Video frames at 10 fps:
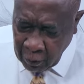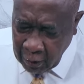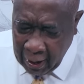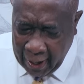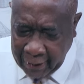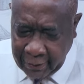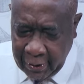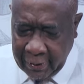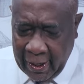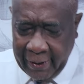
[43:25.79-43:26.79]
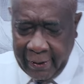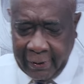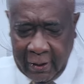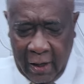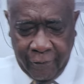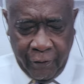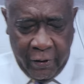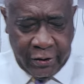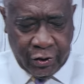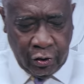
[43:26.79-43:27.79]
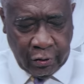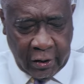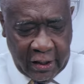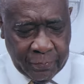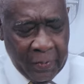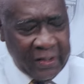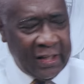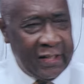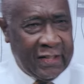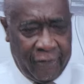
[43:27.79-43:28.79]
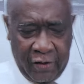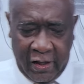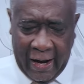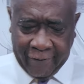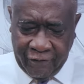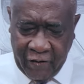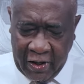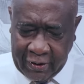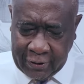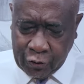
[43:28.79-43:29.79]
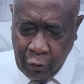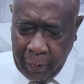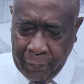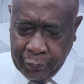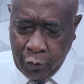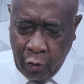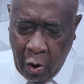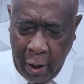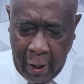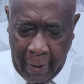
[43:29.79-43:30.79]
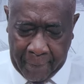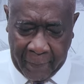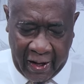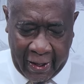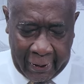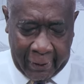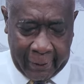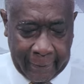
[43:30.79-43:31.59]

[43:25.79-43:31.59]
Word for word: God did not intend for his children, especially Seventh day Adventists, to be poor and beggarly.